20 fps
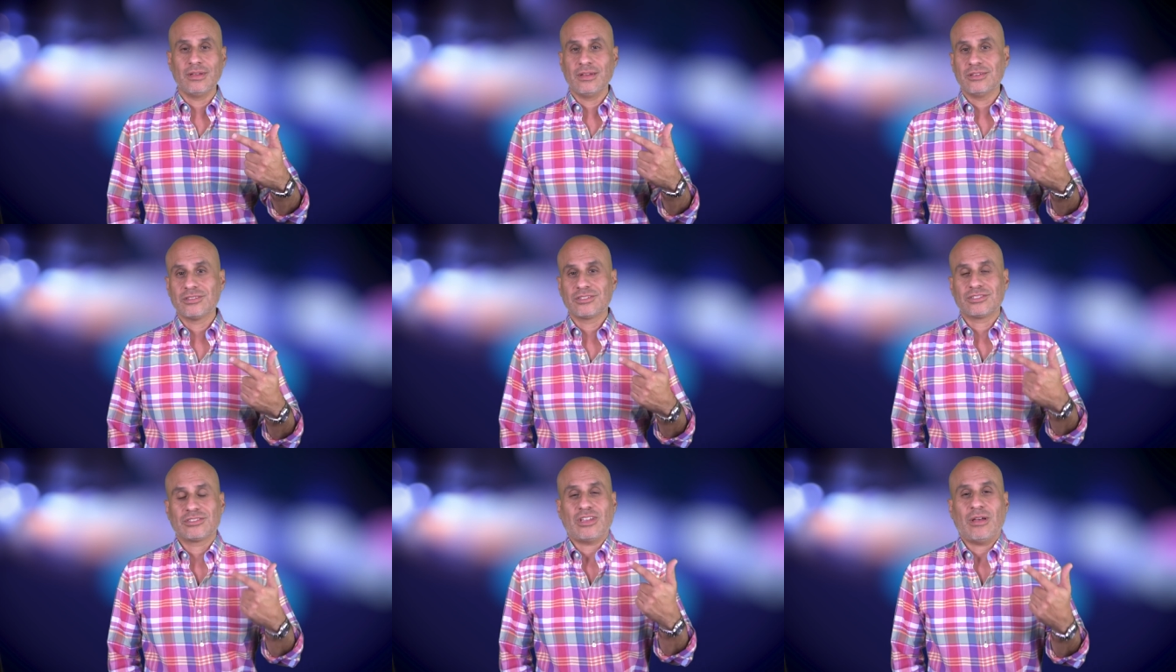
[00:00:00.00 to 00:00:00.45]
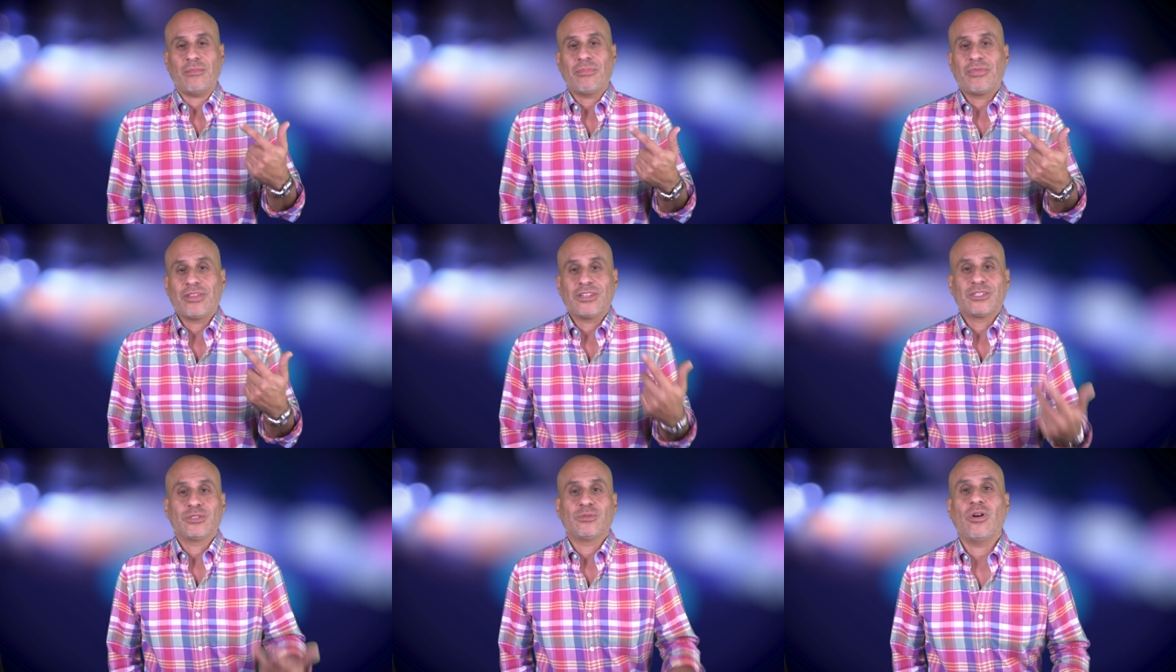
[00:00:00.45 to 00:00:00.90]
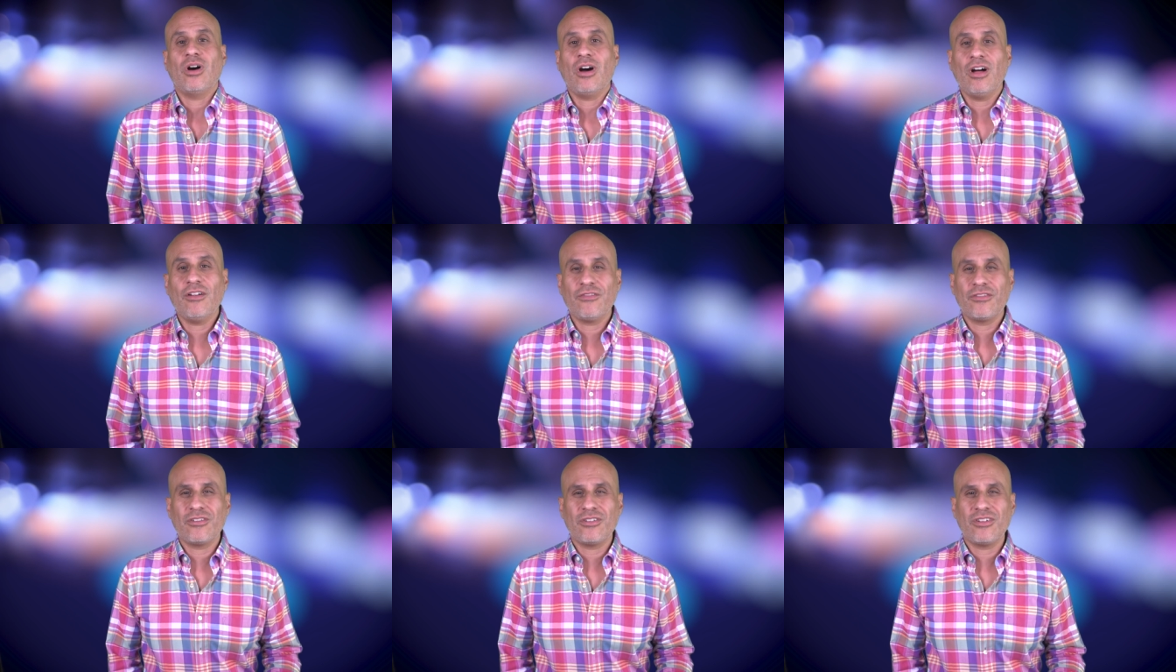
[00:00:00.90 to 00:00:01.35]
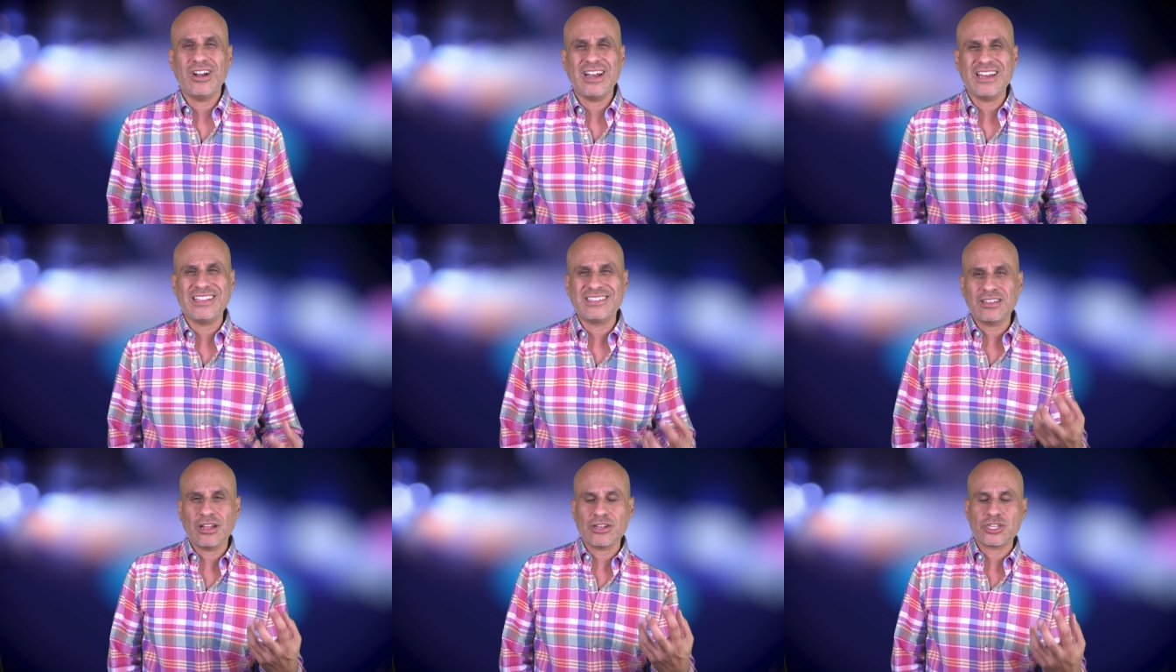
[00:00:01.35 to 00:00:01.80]
something to offer
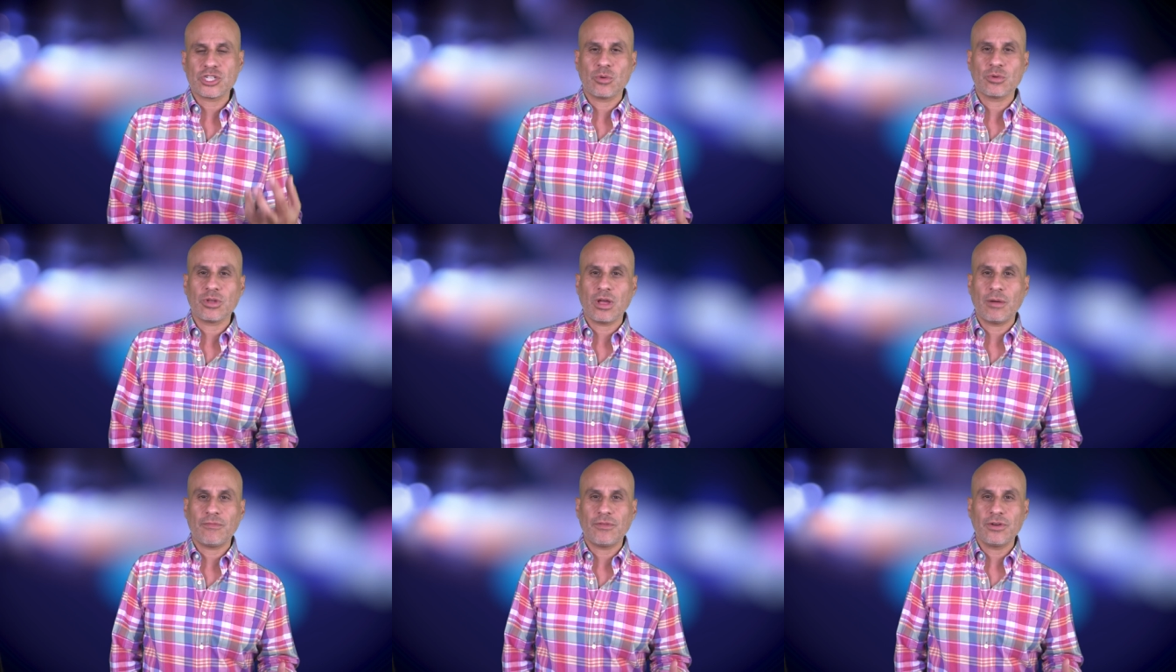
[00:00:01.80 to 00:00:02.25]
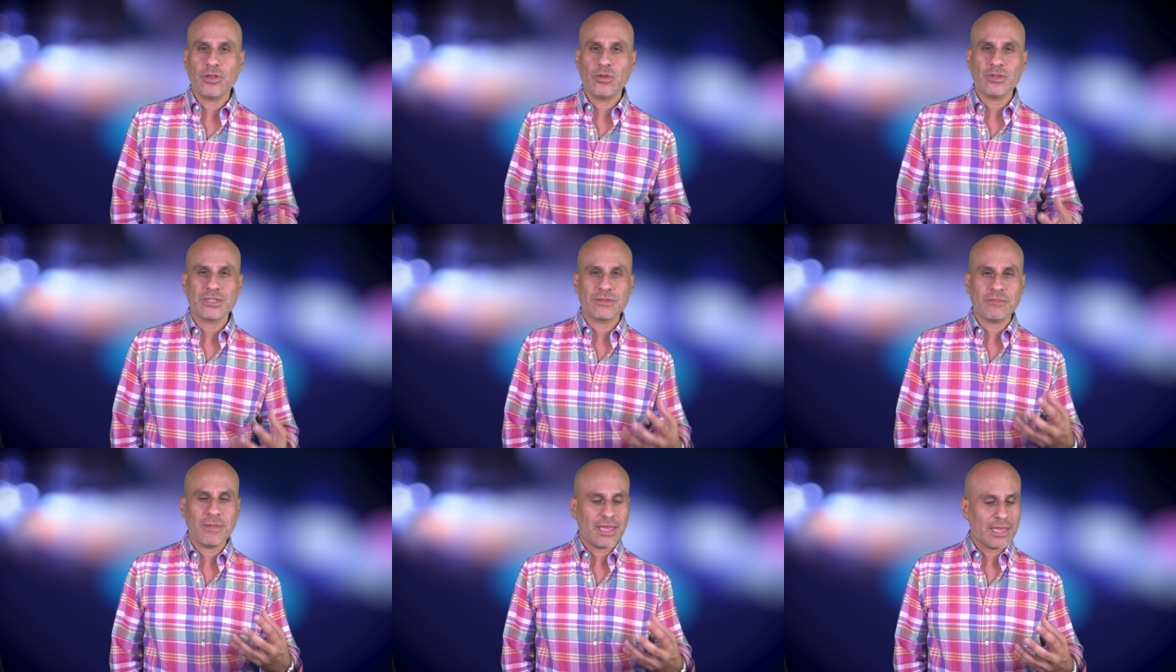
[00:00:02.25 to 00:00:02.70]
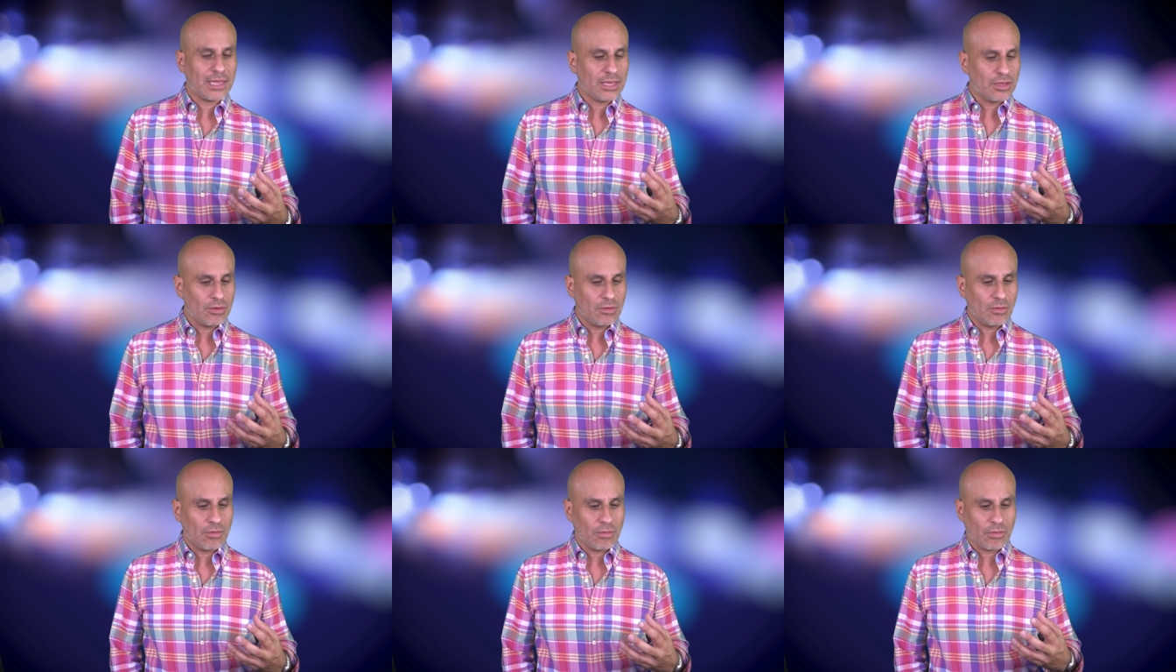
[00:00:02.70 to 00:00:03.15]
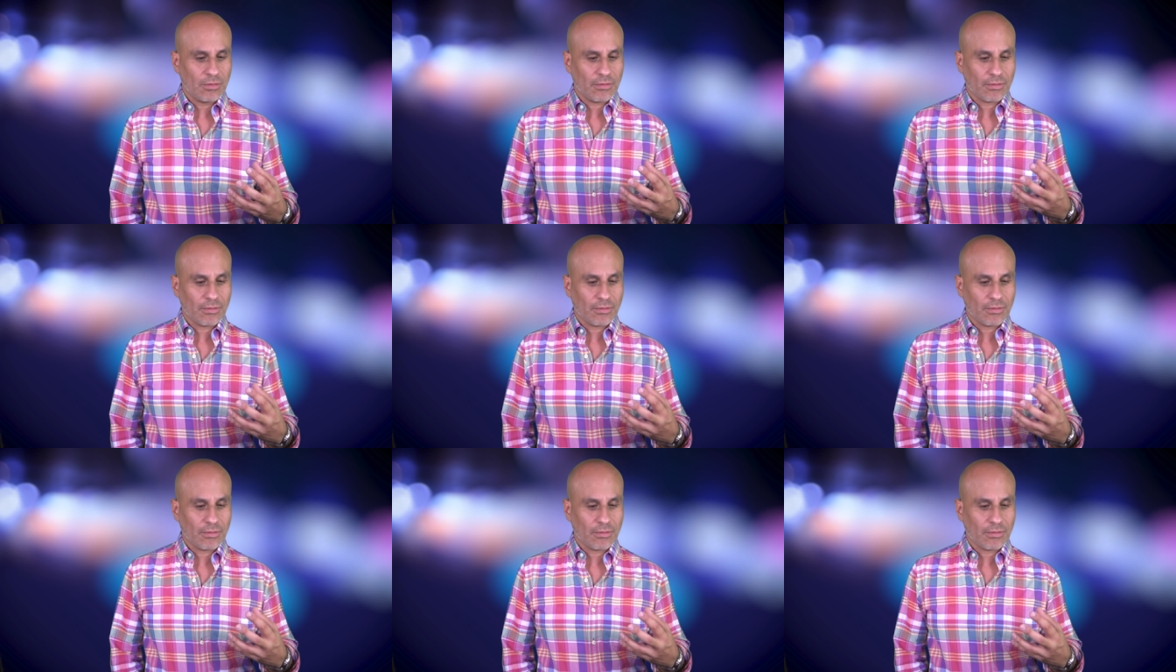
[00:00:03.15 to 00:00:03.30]
it's not showing up for you is making you